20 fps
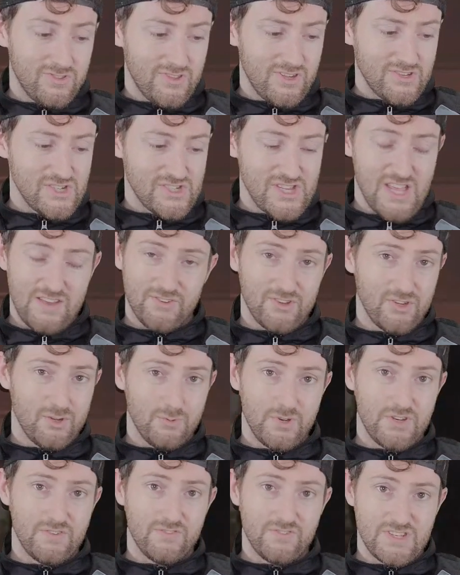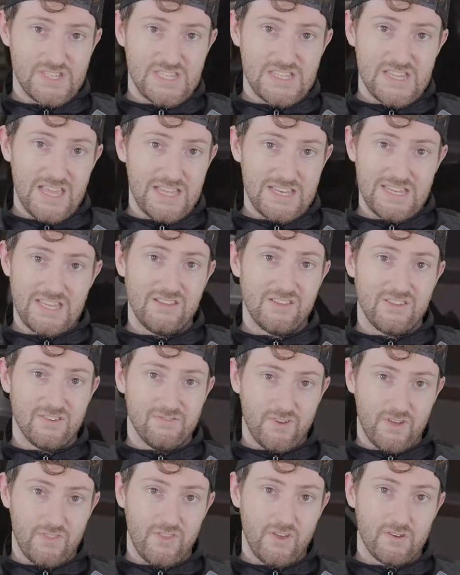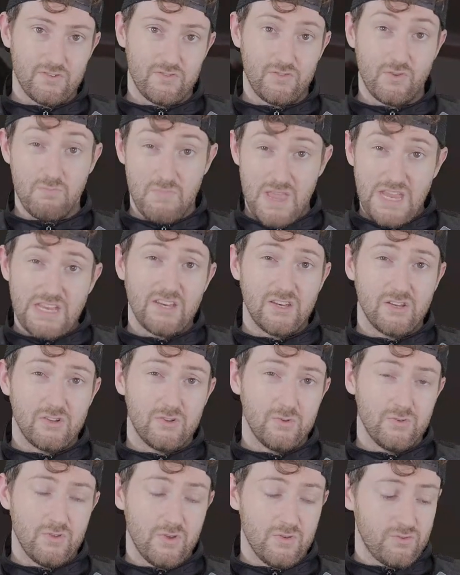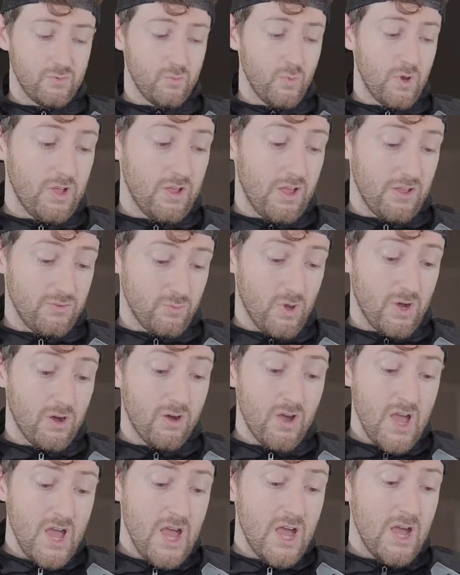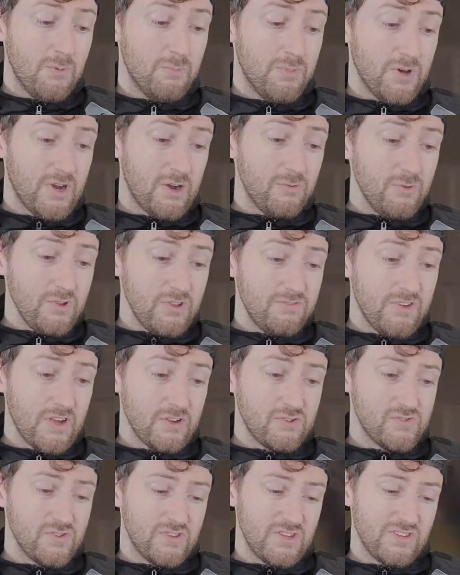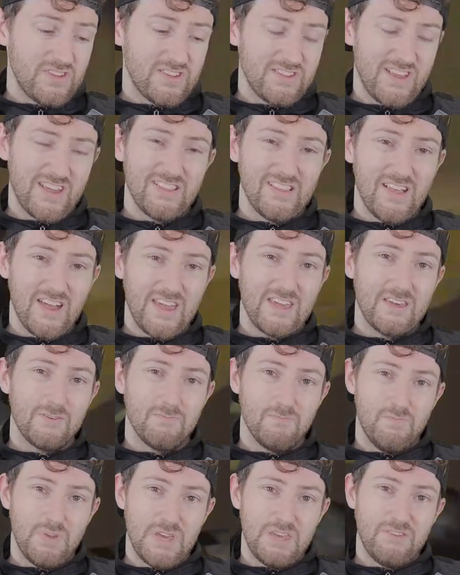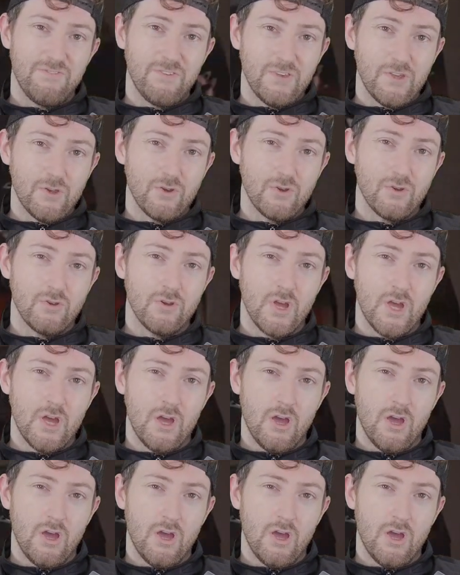They just have a little bit of adhesive on there, so you may need to glue those as well. But I really vouch for these because I like beefier,